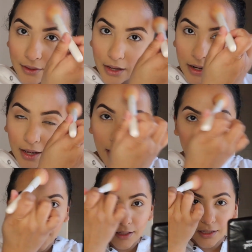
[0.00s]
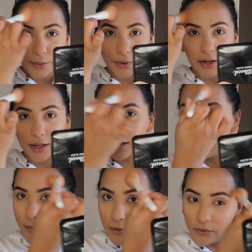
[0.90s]
And I kind of like to bring it
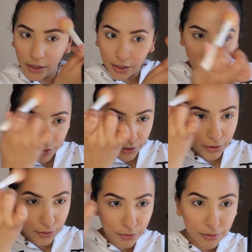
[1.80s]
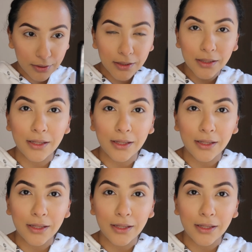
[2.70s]
up over here too.